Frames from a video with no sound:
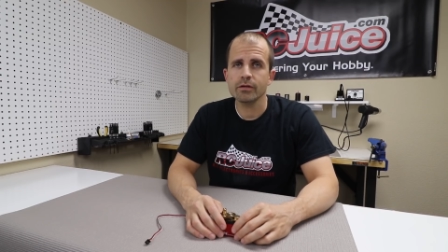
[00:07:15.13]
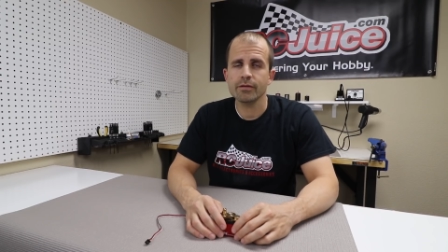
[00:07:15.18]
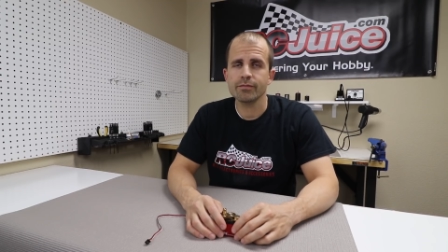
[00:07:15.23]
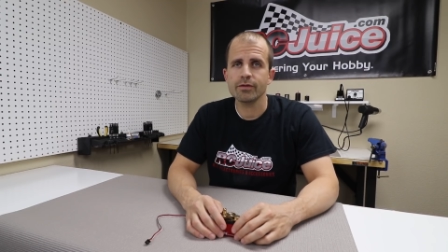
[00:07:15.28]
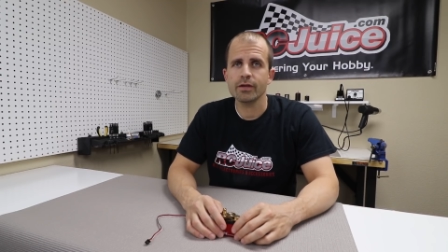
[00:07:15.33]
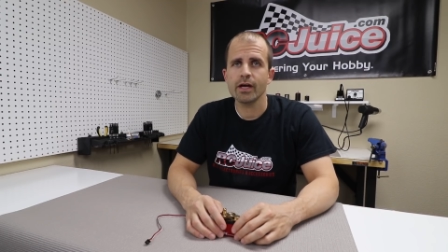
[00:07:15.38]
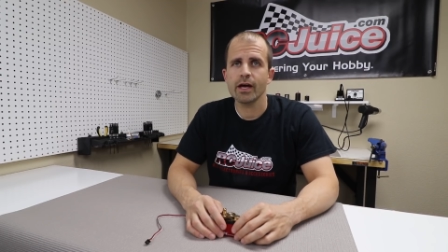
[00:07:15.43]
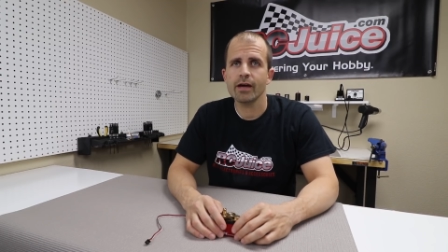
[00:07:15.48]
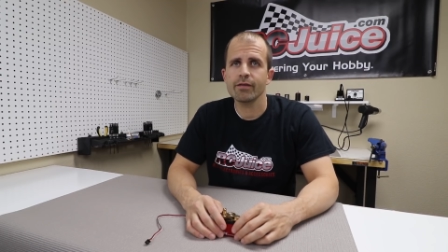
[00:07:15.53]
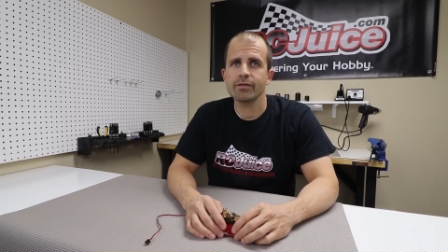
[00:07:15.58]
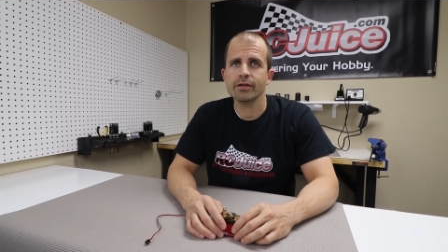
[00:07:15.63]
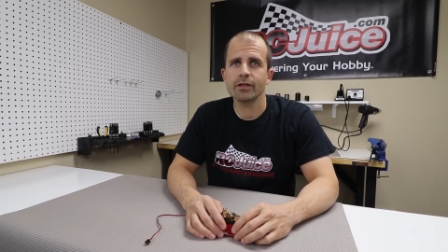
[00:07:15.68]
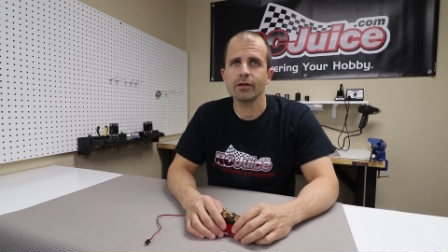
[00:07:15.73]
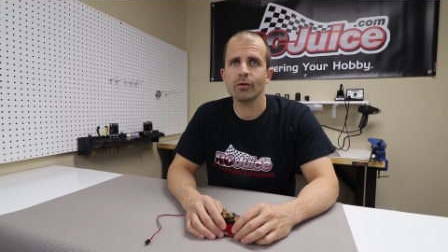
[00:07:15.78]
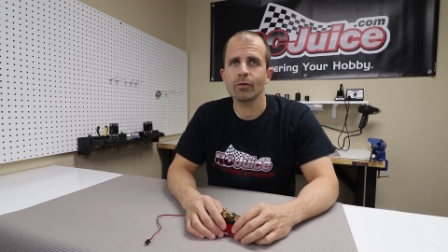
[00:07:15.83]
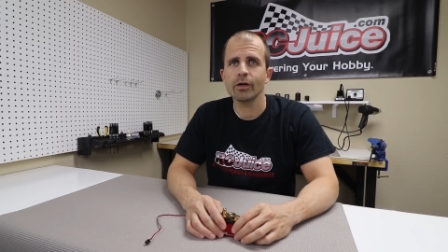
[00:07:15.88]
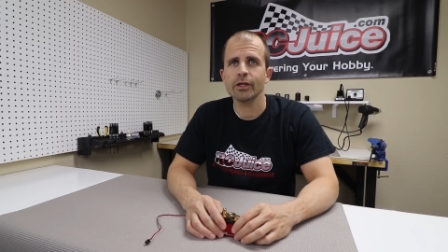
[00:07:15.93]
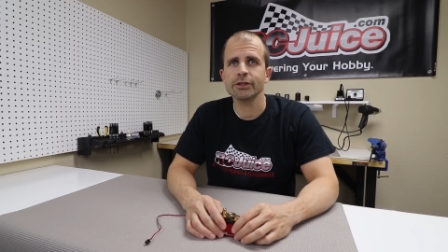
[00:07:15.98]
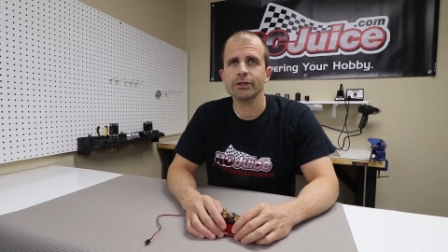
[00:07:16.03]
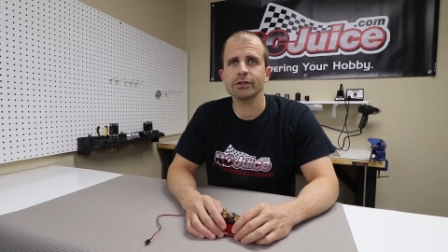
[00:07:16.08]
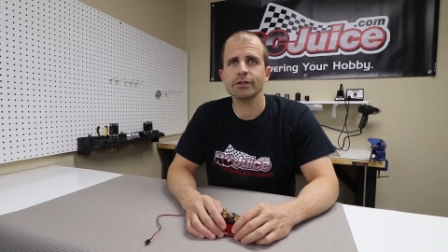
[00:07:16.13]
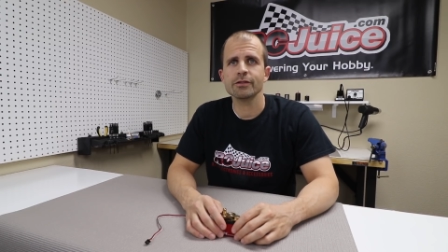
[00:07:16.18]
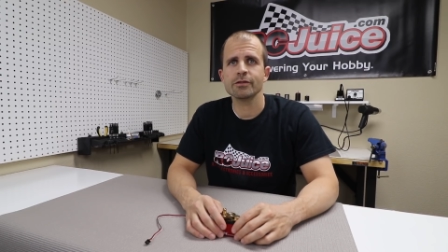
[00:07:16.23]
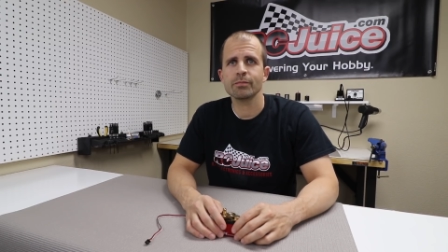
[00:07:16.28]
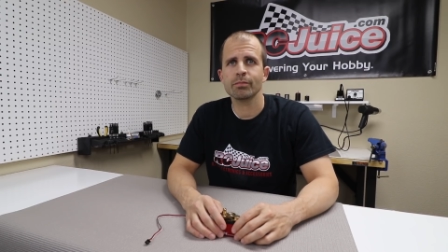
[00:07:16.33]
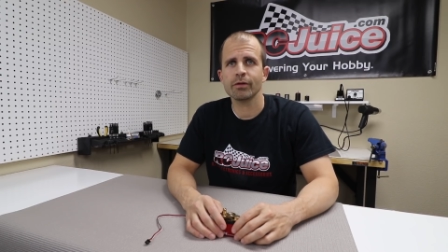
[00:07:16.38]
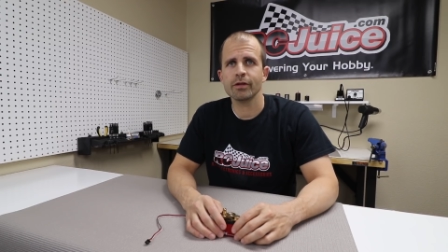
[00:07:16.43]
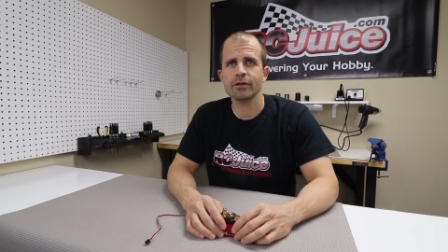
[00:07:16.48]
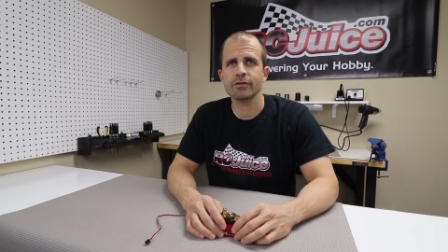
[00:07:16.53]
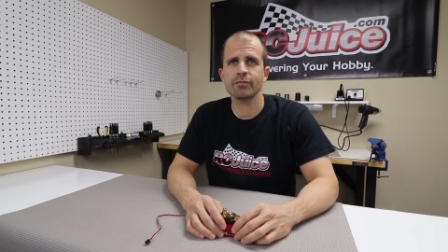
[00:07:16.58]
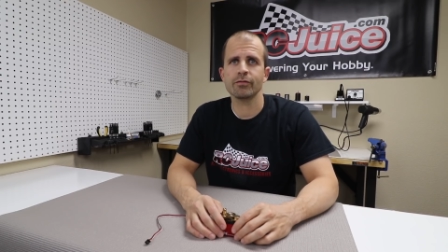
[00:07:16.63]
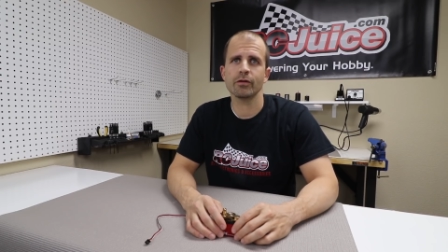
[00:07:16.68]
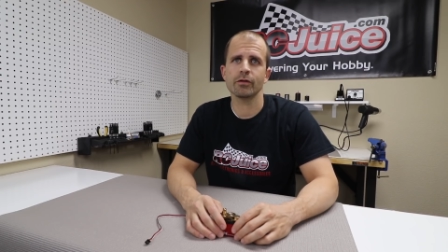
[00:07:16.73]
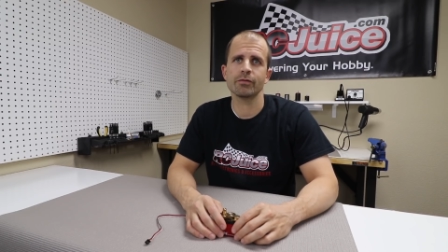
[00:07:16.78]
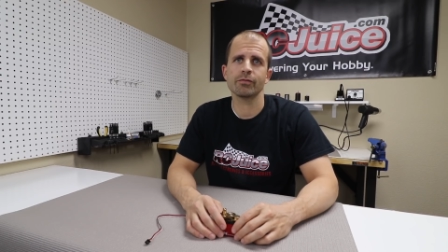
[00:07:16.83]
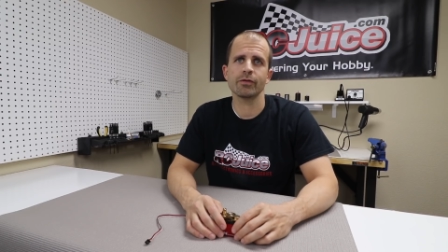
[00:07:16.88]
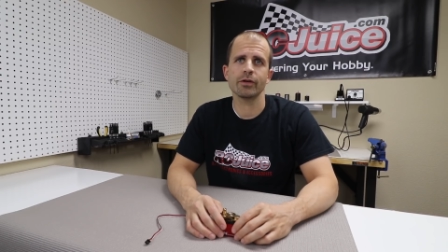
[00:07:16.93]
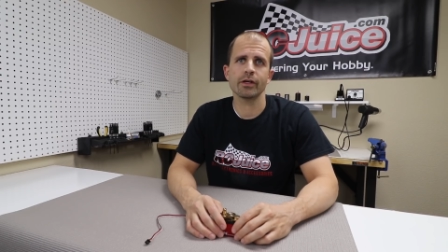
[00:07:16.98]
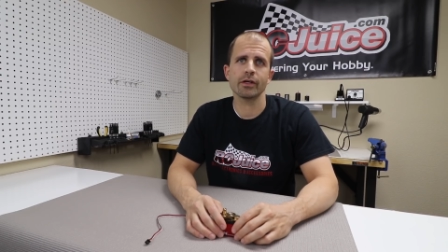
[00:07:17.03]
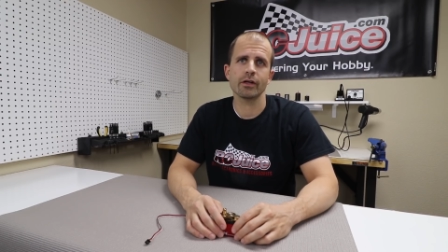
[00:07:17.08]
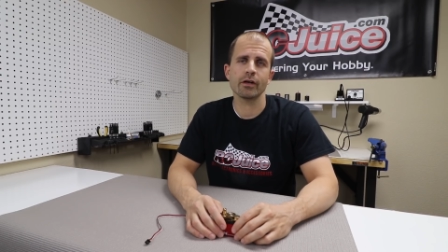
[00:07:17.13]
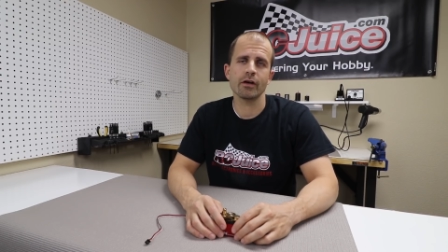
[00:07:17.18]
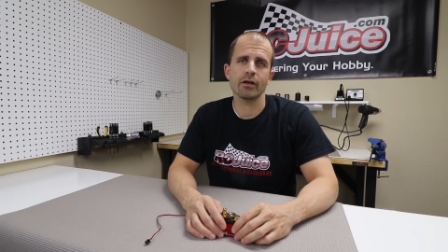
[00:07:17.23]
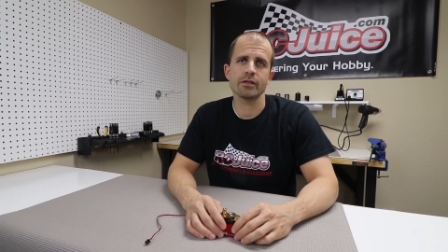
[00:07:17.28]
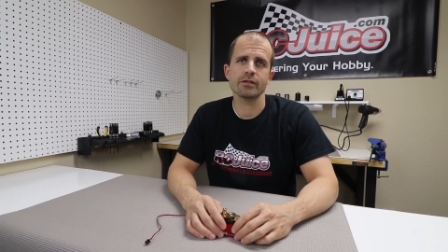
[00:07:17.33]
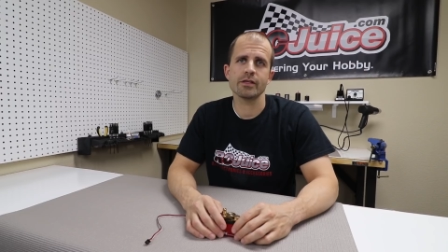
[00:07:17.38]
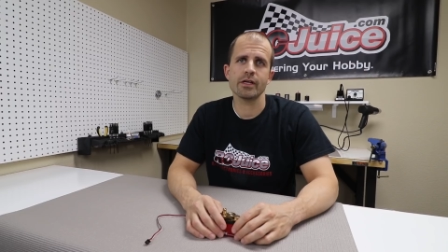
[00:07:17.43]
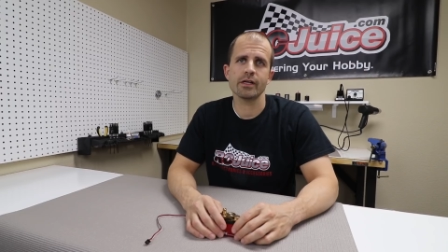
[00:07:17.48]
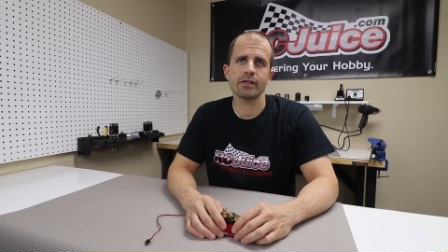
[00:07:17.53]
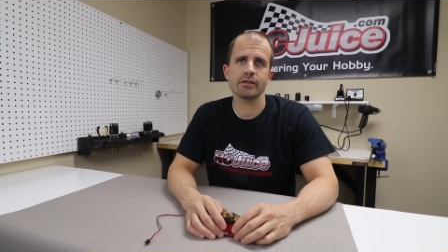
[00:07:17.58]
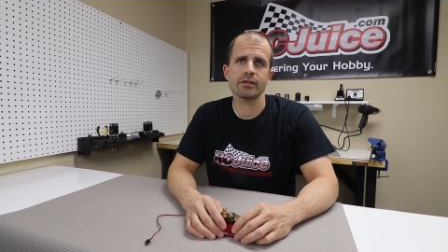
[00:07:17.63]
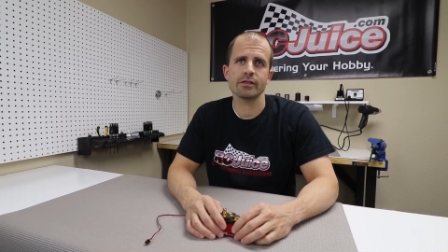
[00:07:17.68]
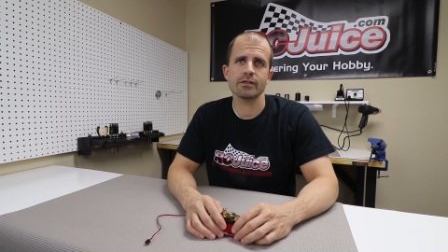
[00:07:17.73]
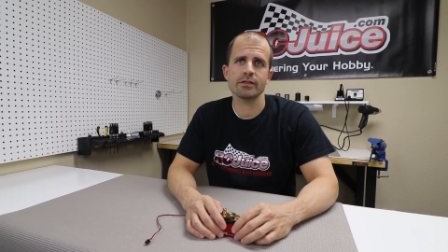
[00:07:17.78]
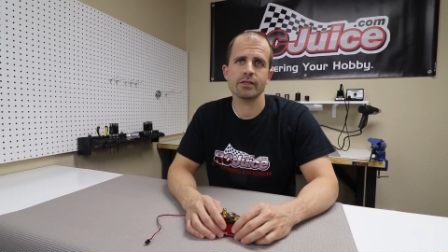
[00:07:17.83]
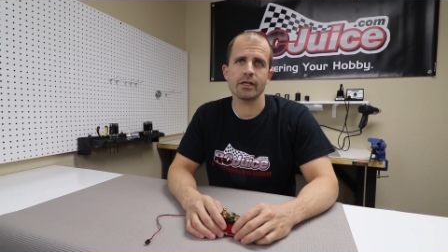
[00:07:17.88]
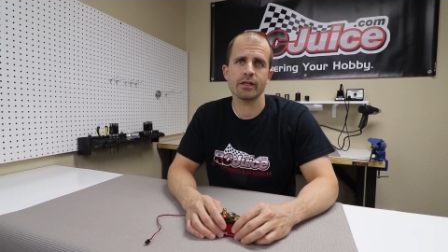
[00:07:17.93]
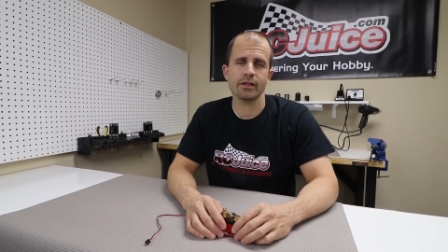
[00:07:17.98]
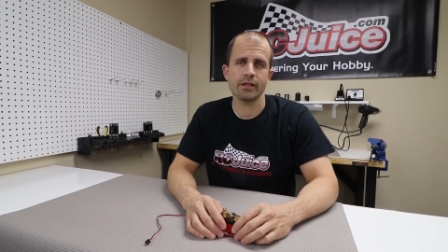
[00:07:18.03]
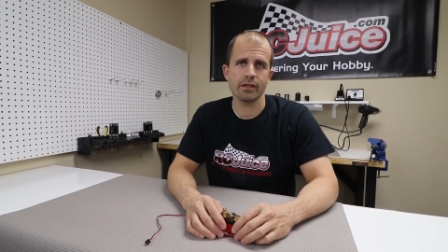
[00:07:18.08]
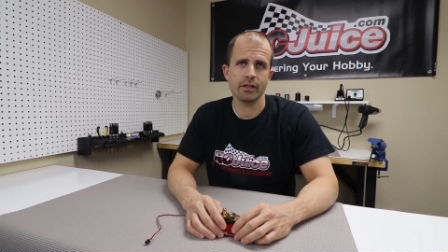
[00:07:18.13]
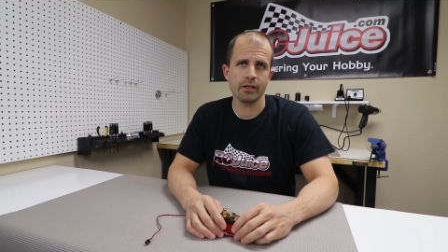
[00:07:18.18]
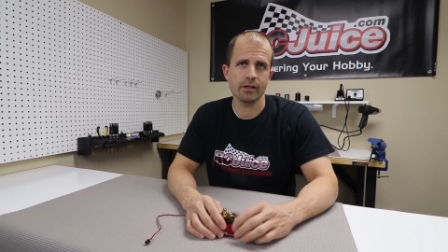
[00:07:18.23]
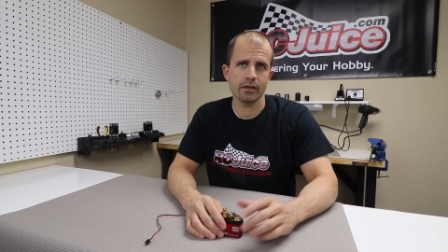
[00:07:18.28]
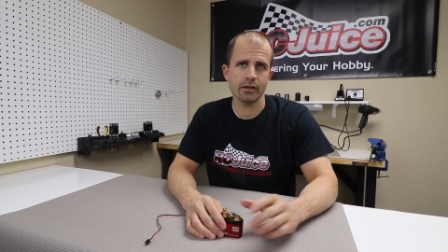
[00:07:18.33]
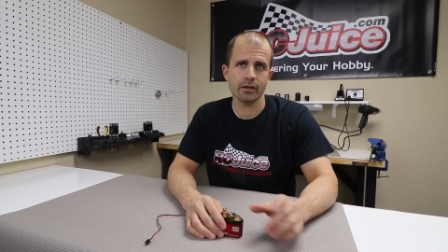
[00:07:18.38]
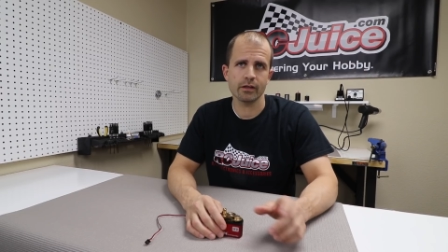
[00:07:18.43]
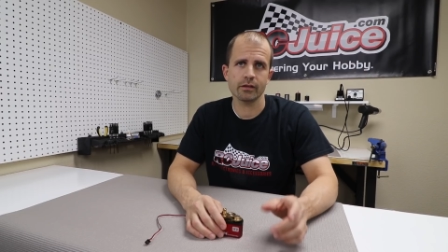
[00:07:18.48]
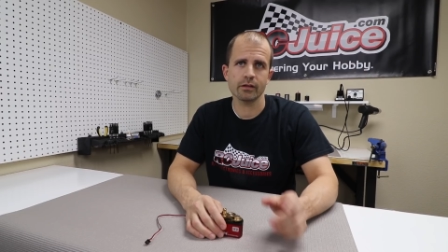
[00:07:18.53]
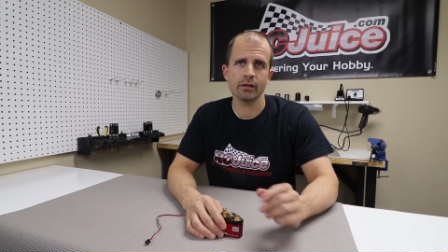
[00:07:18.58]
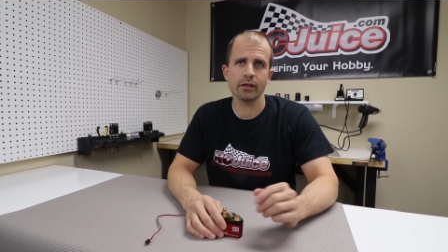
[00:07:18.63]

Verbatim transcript: If you have any questions, please feel free to contact us at the uh,